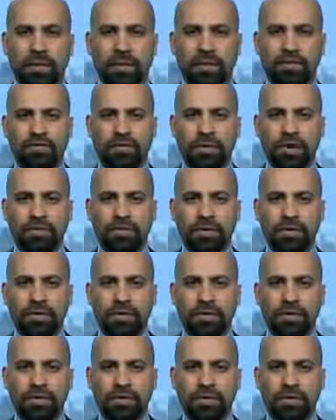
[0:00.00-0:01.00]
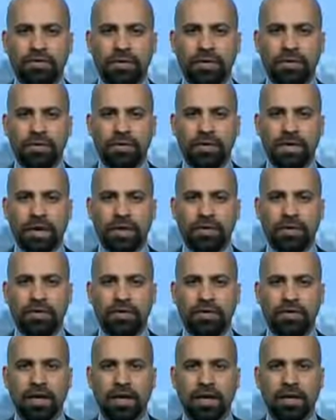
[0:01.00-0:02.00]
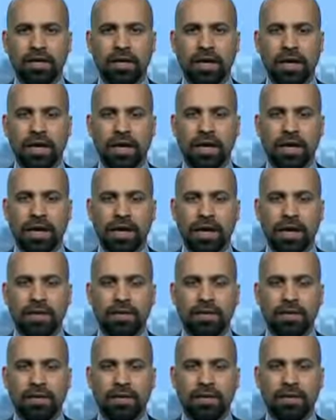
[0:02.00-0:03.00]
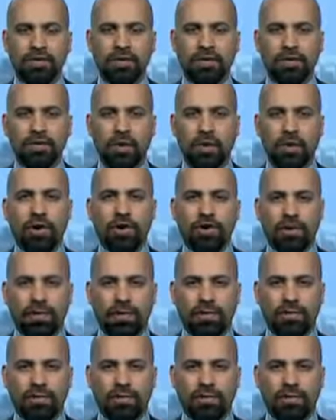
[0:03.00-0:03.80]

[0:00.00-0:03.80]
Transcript: of, of leaders of these battalions, and uh, the majority